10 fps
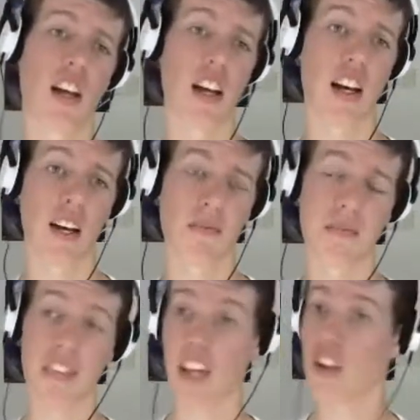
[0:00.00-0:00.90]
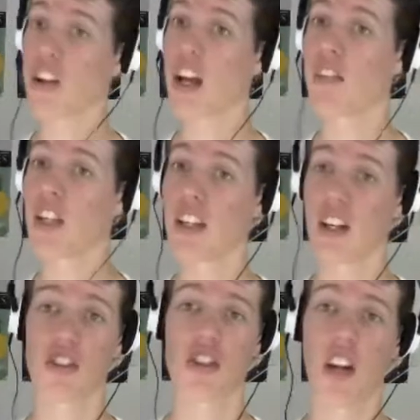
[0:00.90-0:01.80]
And not having
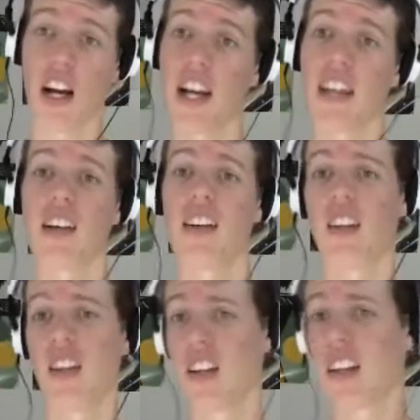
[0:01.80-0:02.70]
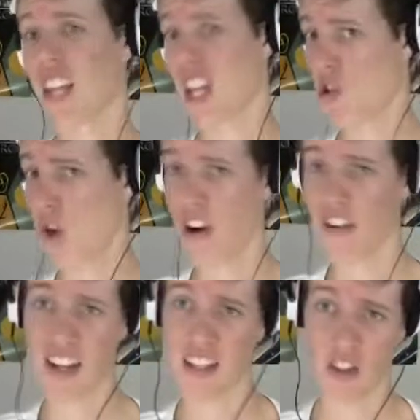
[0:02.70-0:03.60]
Gunk Shot either. Thank you,
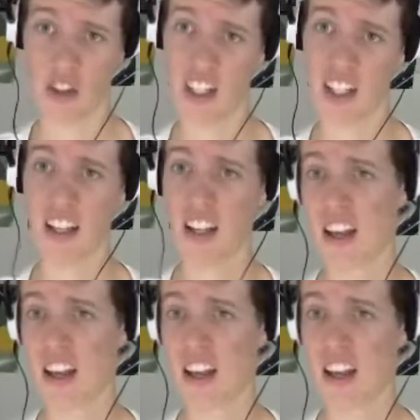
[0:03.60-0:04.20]
ORAS Tutor.